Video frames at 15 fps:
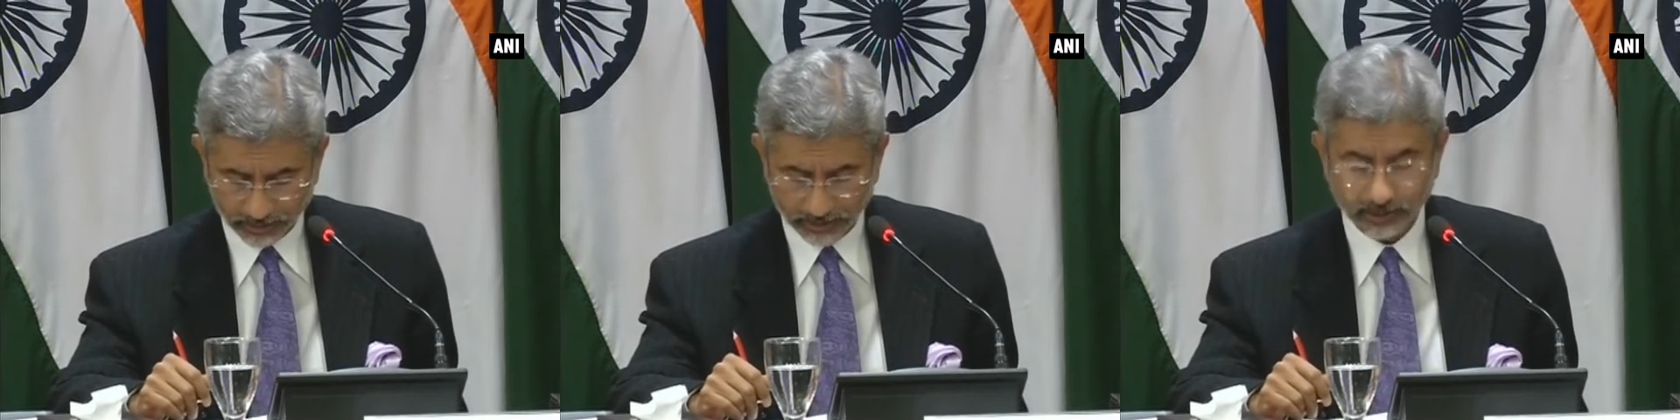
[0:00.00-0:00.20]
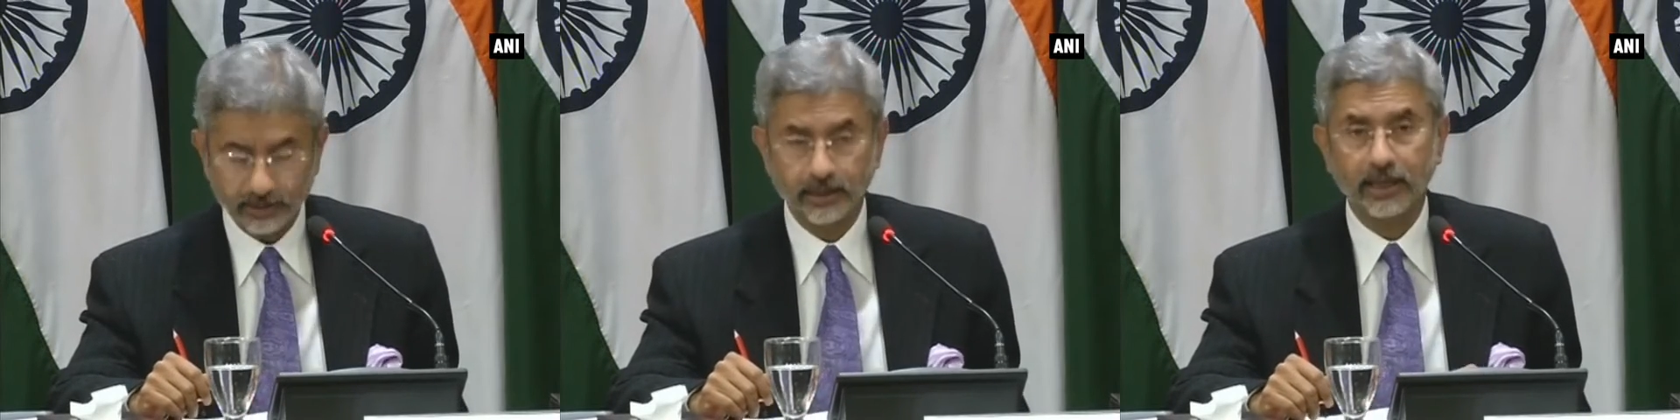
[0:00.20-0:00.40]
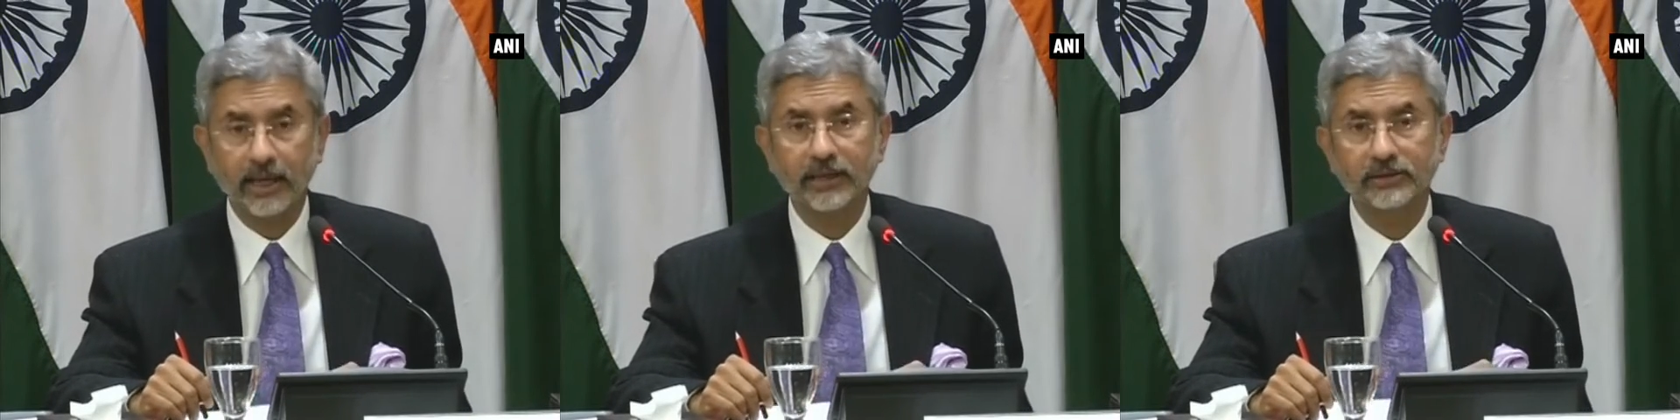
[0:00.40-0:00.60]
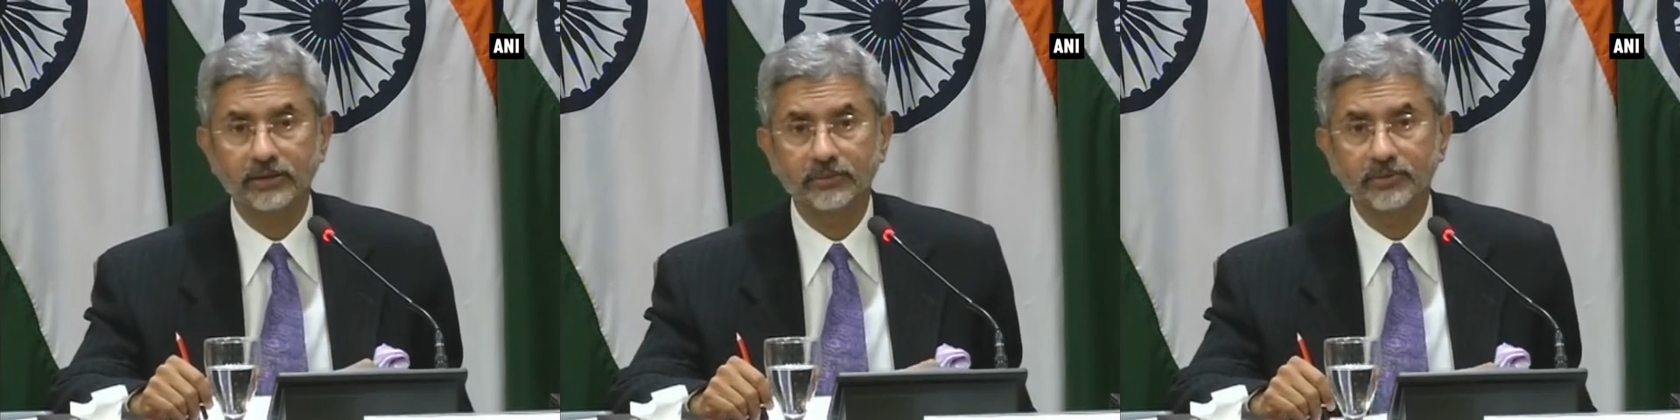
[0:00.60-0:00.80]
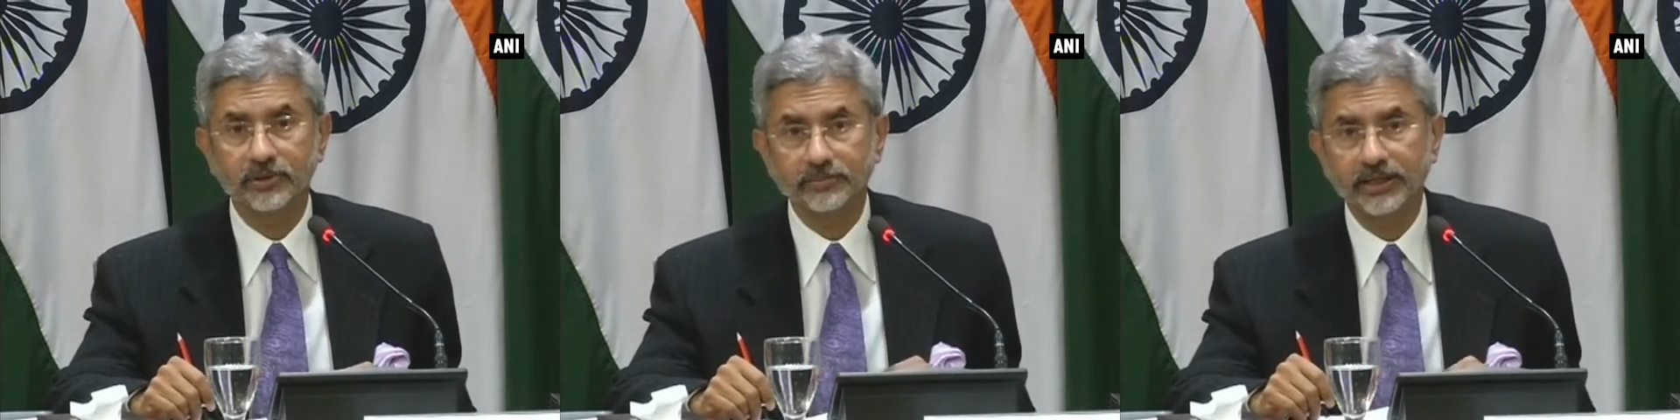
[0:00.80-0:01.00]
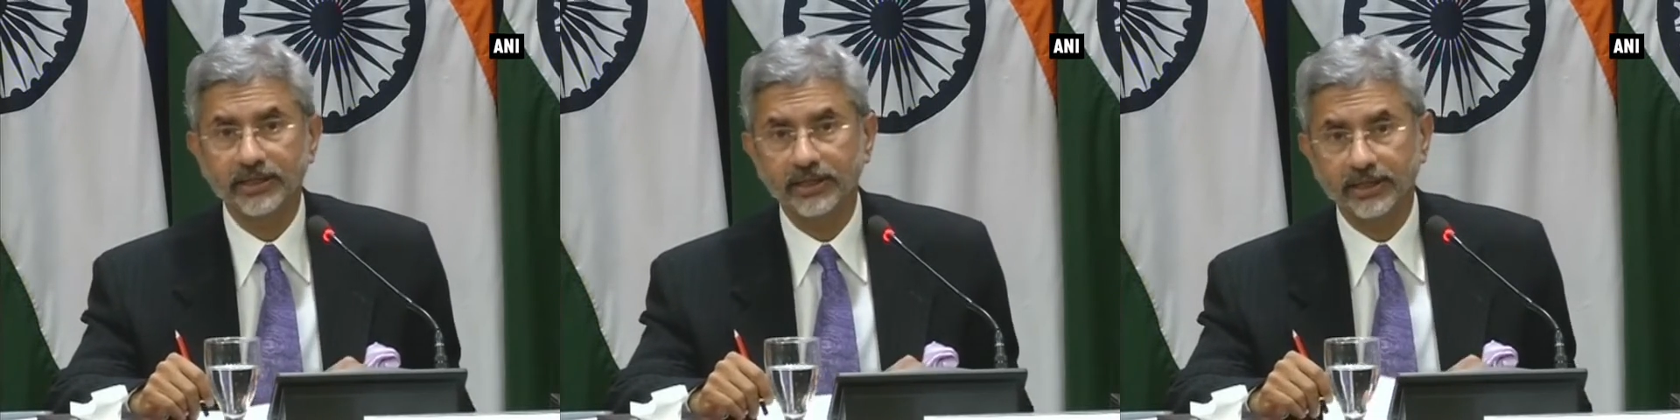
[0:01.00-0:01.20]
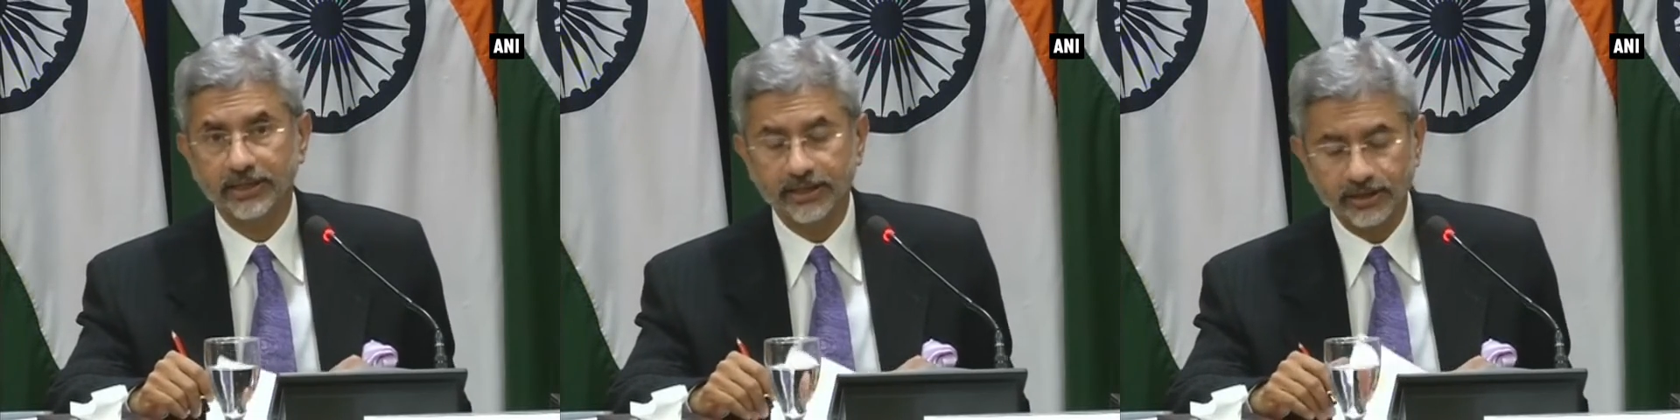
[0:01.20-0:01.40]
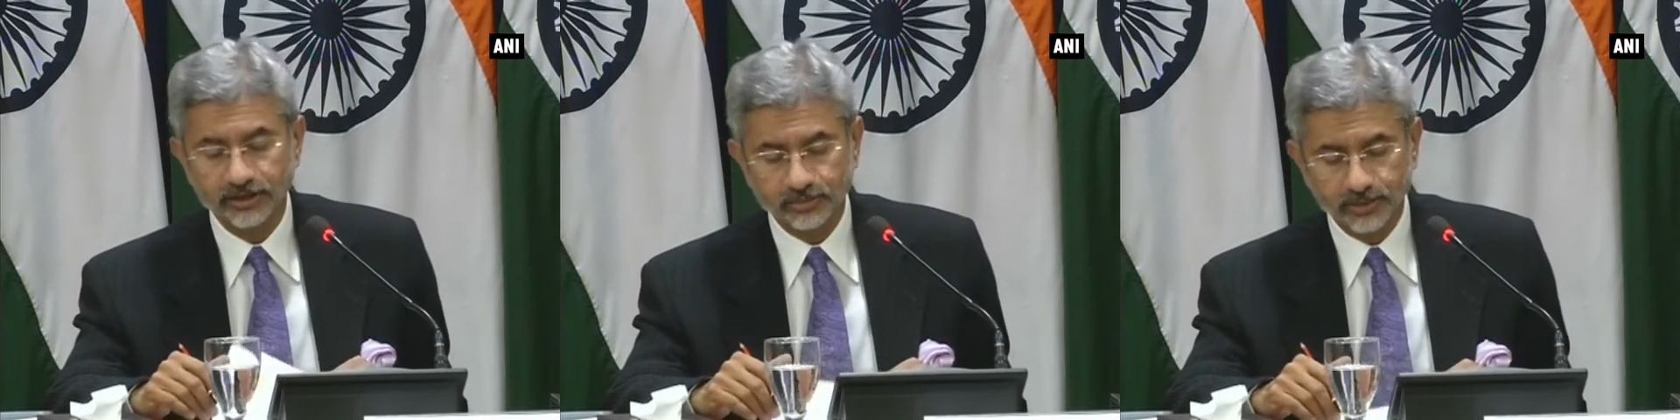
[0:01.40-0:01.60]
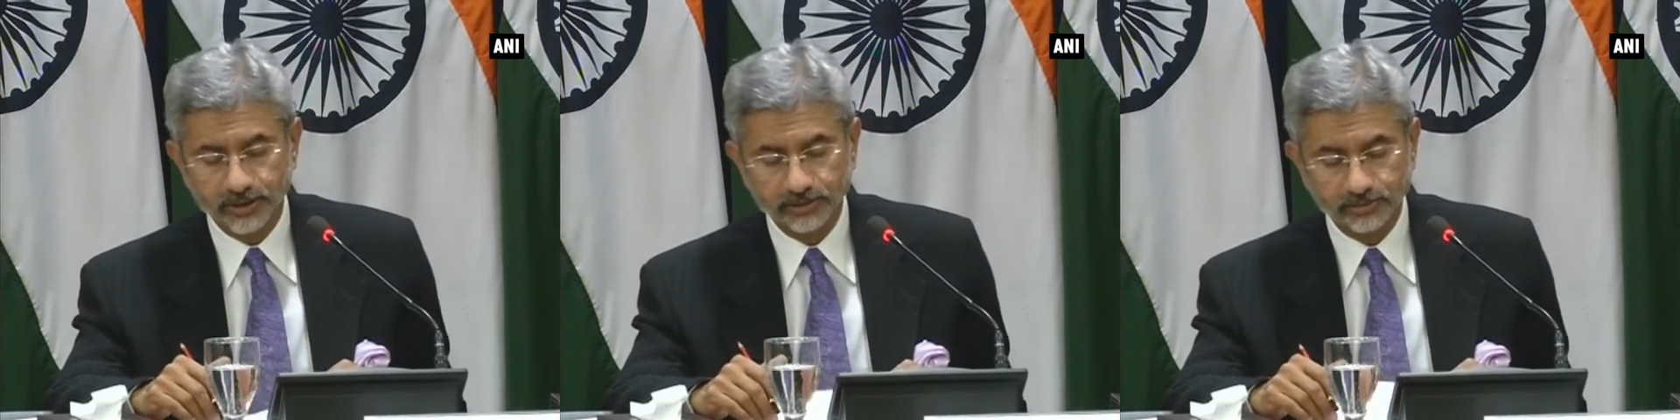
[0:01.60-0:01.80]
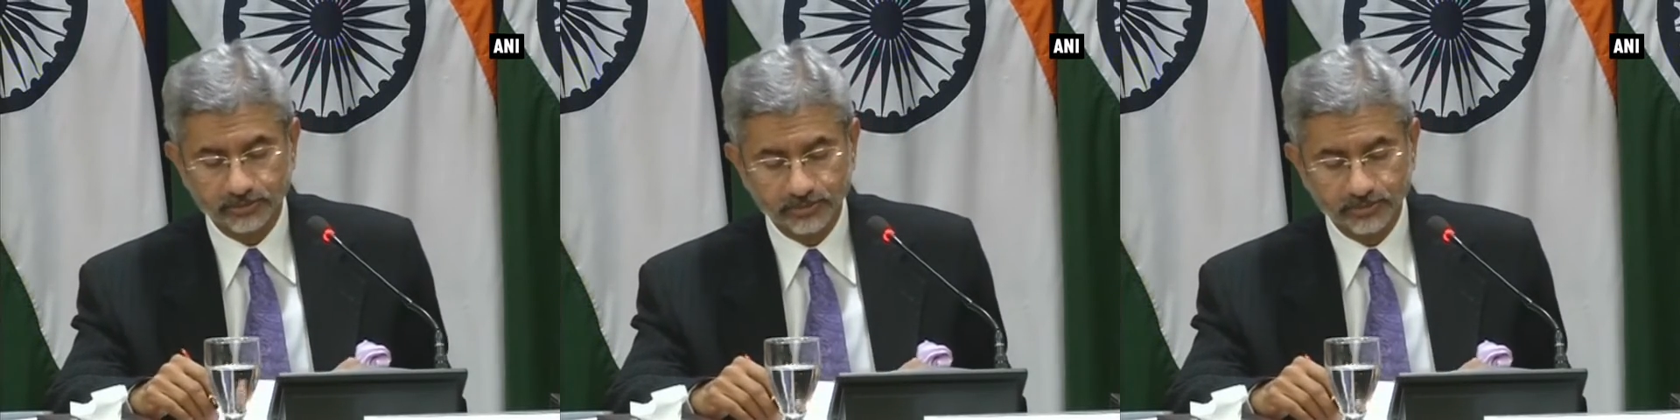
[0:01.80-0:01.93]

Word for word: Uh, and there will be an engagement